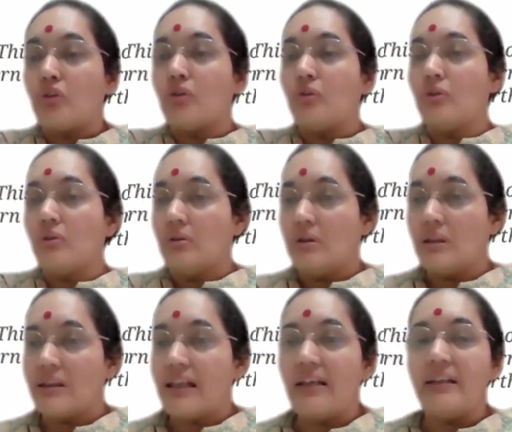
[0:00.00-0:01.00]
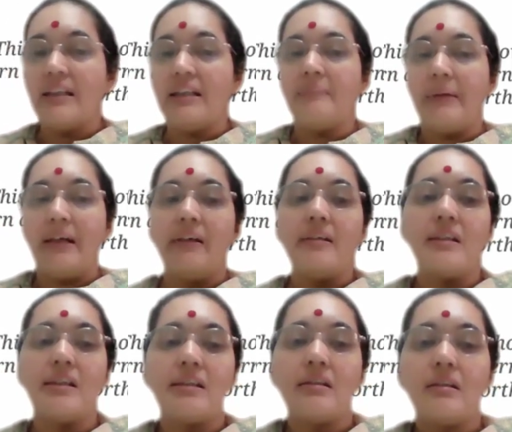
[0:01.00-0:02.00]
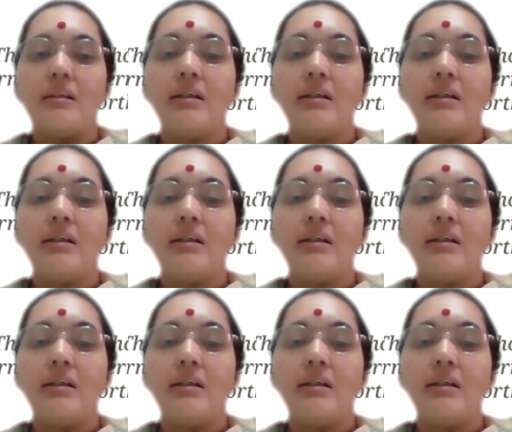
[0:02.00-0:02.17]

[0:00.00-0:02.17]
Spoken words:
two standing parts,